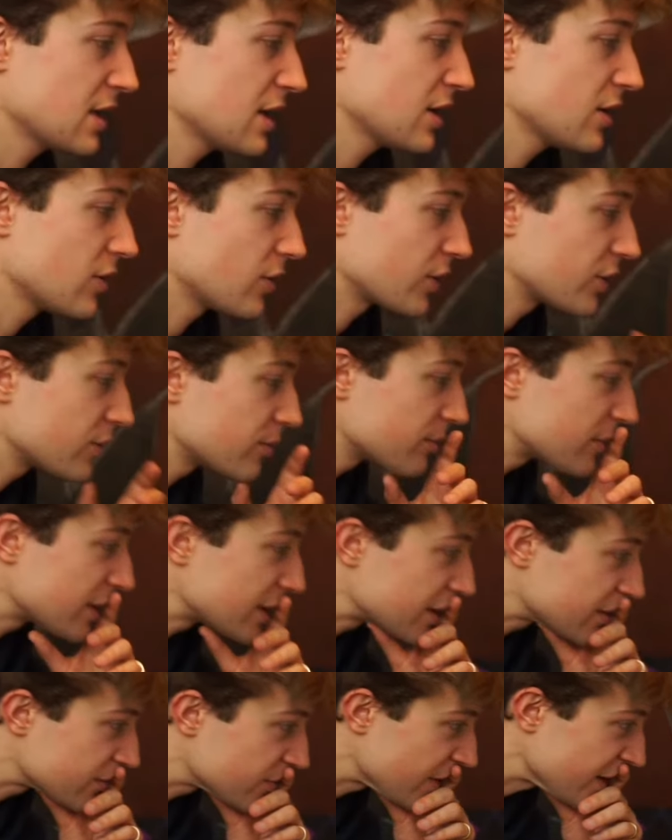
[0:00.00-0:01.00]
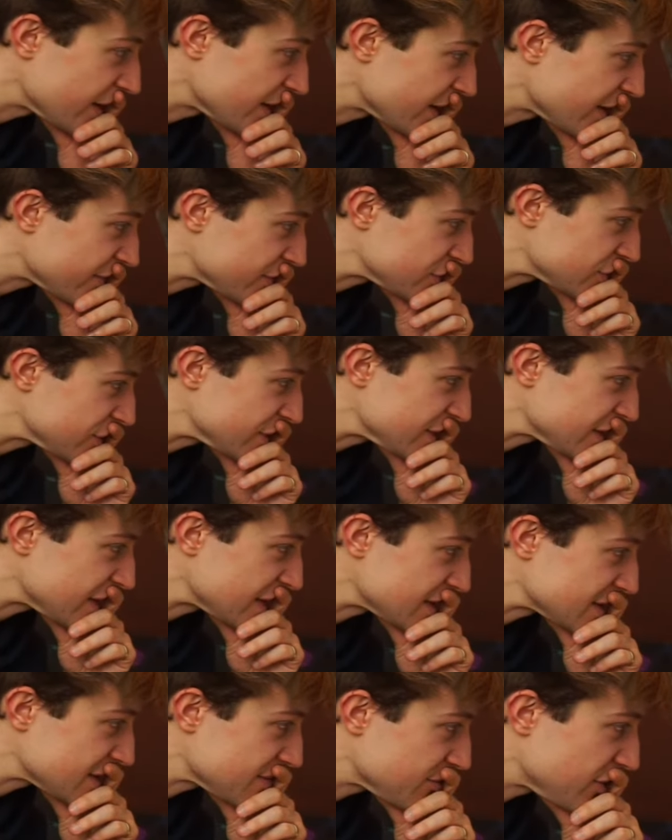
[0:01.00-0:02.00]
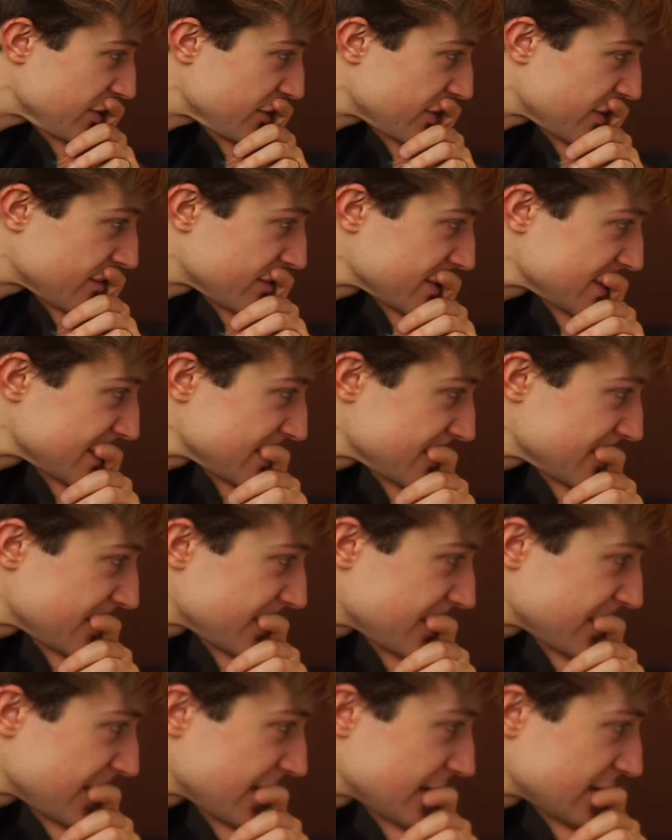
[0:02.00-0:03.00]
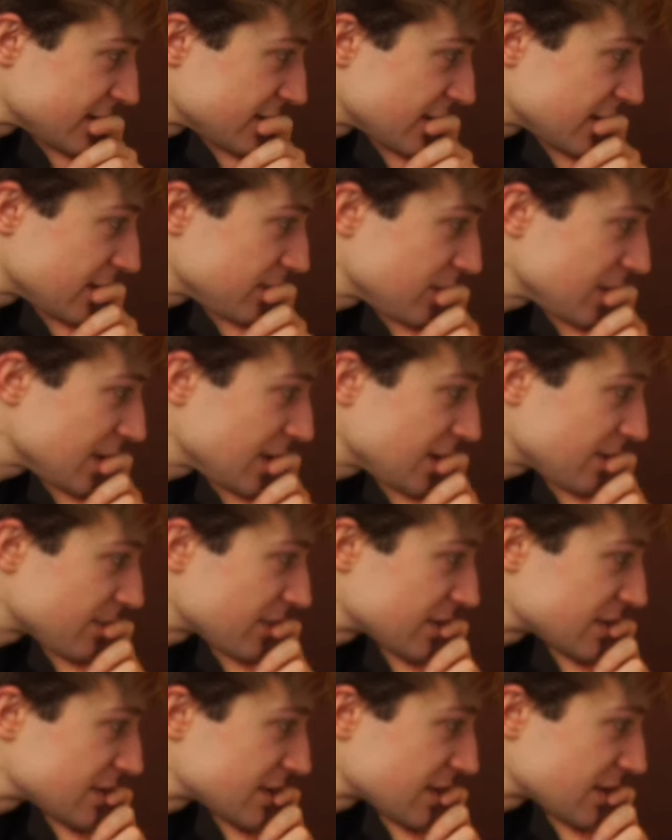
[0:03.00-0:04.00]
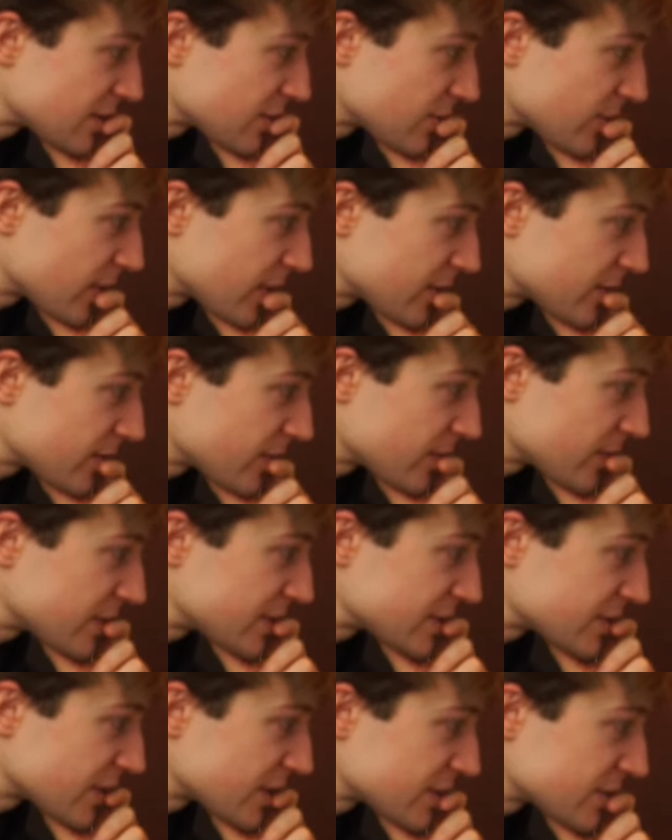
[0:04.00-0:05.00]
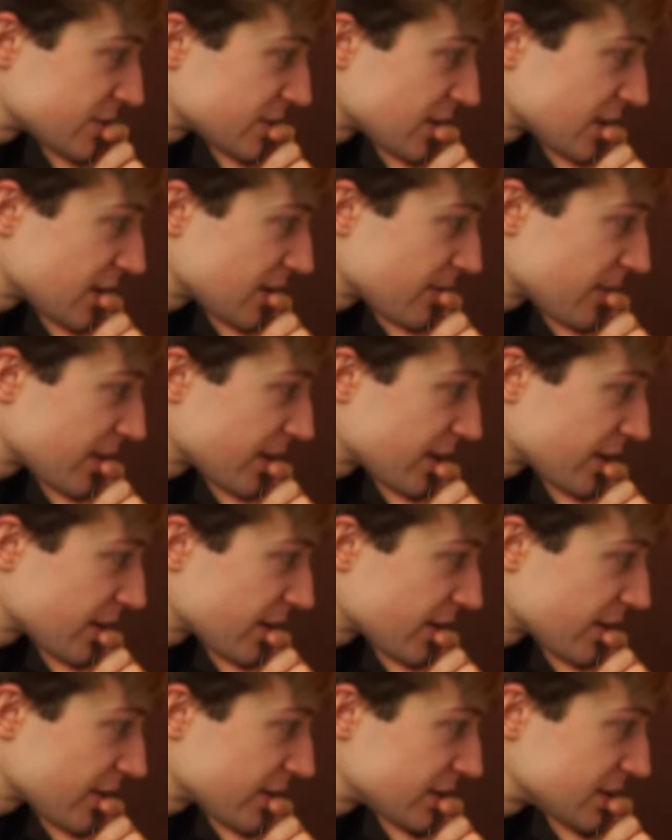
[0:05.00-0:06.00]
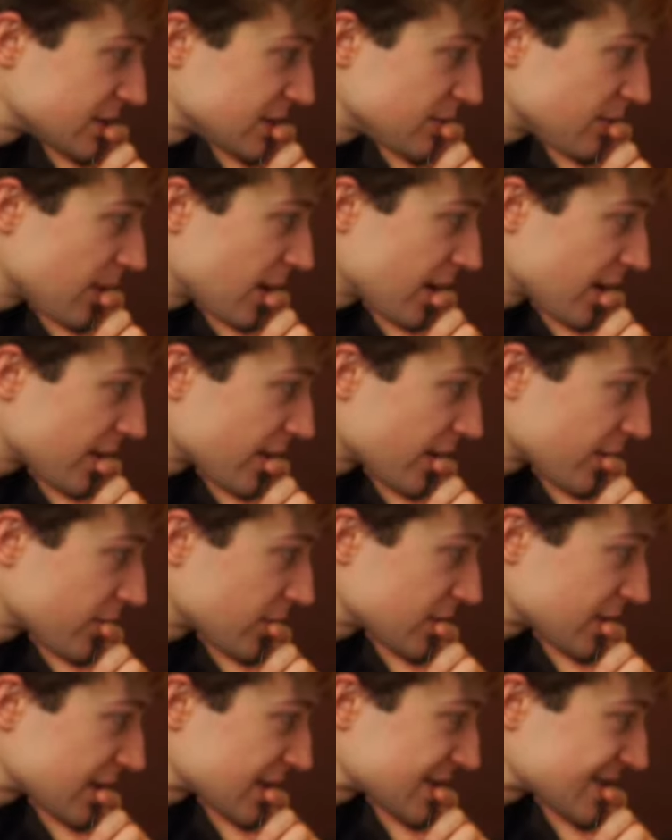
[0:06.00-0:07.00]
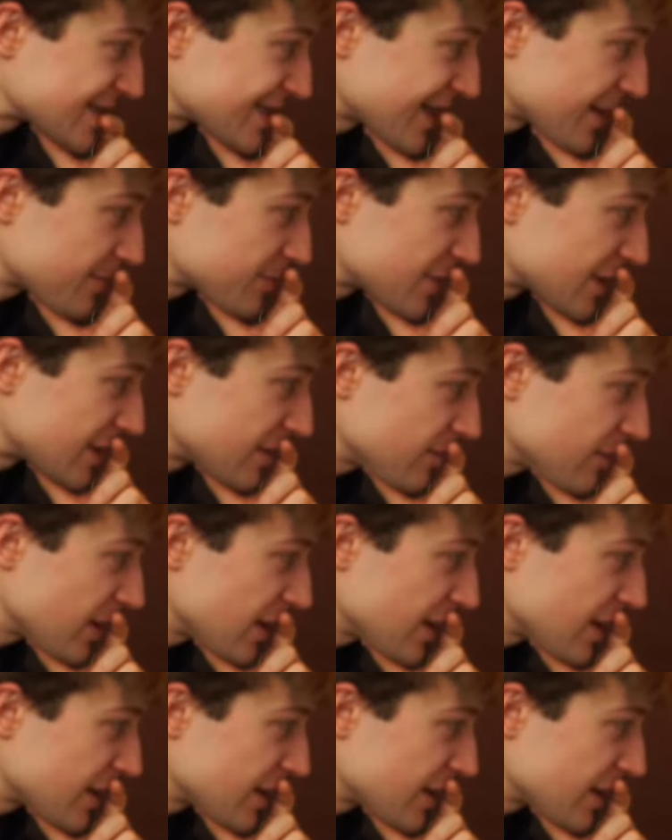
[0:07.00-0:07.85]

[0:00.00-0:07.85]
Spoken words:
What do you mean? Wait, I have to read again. Some people are persistent with trying to help, but when we try to help the deep, they won't accept help.